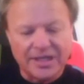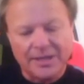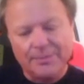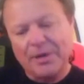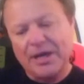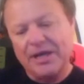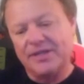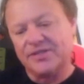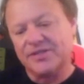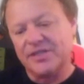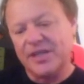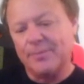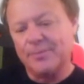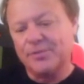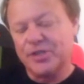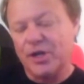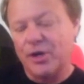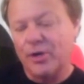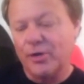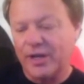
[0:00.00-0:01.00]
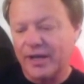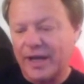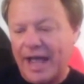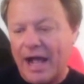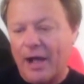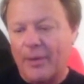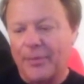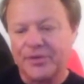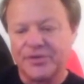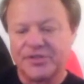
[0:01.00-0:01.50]
By the same token,
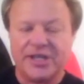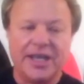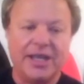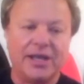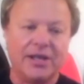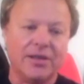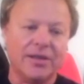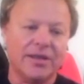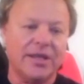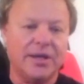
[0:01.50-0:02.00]
out the tail,